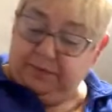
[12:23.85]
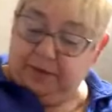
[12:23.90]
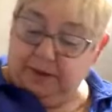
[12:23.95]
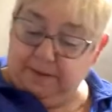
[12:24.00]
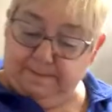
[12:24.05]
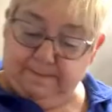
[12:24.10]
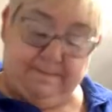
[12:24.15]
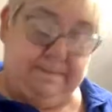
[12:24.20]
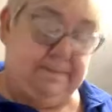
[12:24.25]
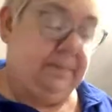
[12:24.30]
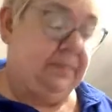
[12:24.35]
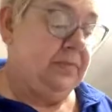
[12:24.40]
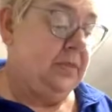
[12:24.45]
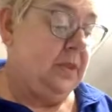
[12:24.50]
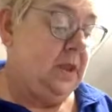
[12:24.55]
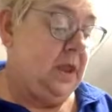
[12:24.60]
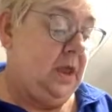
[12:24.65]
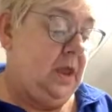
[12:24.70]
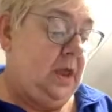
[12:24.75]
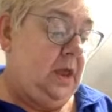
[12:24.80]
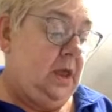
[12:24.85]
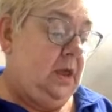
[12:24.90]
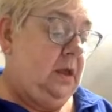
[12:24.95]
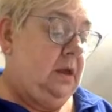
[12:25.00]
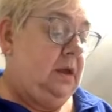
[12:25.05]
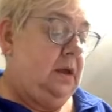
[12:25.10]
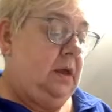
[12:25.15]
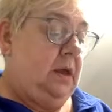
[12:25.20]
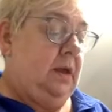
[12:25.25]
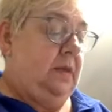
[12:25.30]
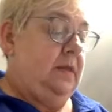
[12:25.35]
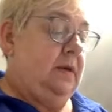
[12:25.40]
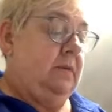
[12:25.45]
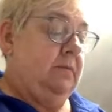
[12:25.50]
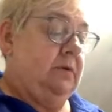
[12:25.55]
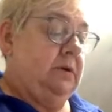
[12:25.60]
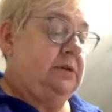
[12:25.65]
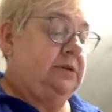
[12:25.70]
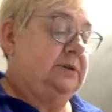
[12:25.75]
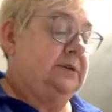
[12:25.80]
Yep. And
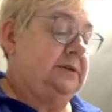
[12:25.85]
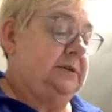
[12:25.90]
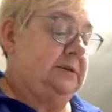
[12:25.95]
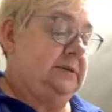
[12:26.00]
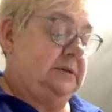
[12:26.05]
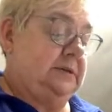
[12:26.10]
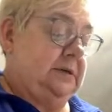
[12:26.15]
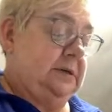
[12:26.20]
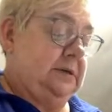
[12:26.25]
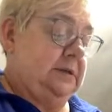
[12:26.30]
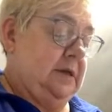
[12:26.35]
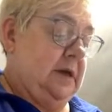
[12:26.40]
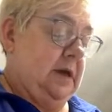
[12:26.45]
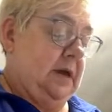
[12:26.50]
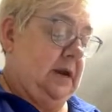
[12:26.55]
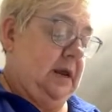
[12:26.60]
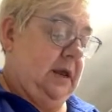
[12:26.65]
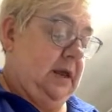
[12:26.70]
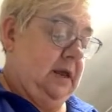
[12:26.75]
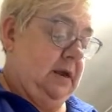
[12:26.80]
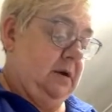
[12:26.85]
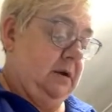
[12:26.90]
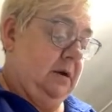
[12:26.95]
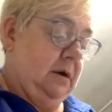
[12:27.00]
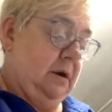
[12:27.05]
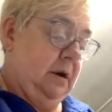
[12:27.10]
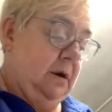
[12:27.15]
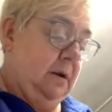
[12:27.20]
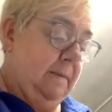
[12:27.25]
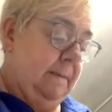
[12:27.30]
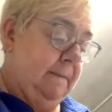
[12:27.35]
then we just stick that here.